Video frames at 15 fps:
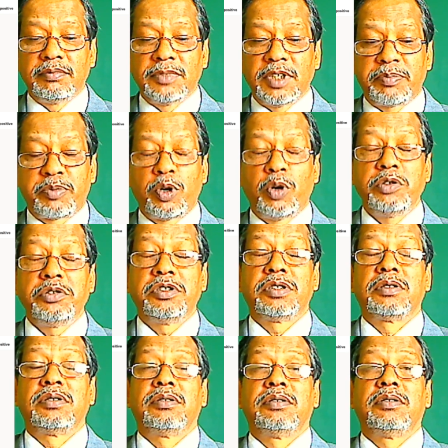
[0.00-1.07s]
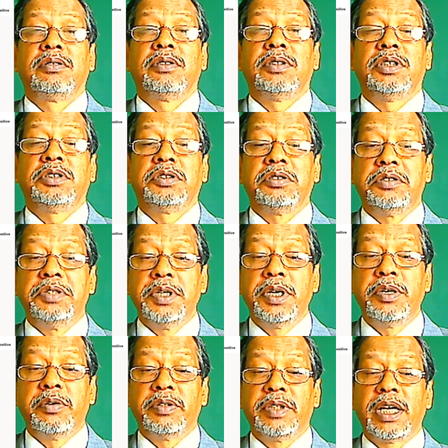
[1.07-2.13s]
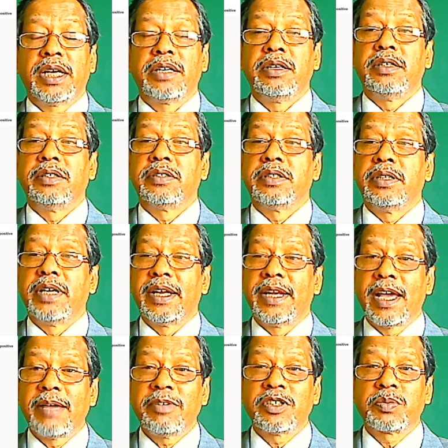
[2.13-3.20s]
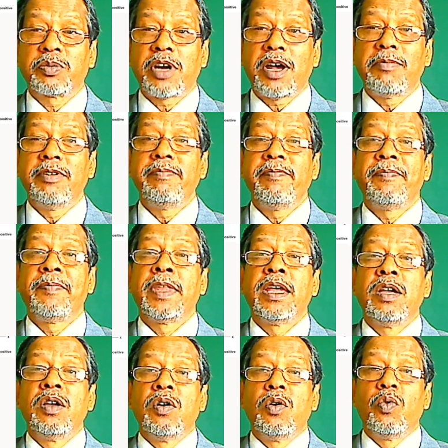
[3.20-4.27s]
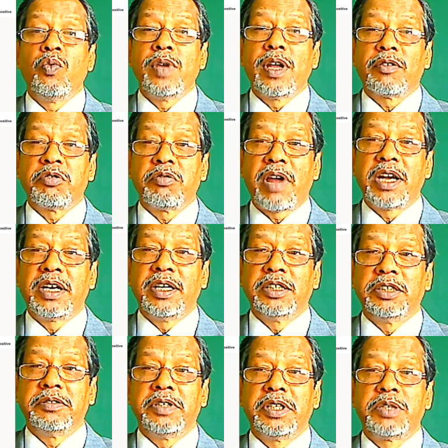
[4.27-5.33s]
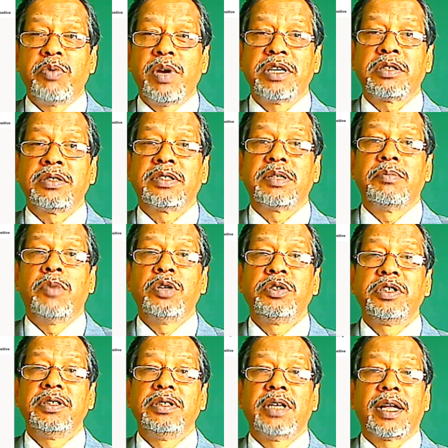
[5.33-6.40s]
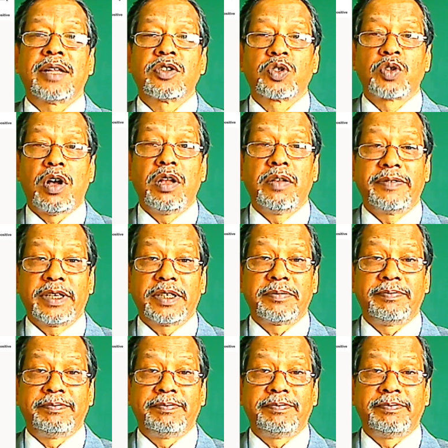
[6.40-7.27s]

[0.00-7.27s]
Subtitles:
approach. They should know that it's a dynamics problem. We have to write down the equations of motion and solve it.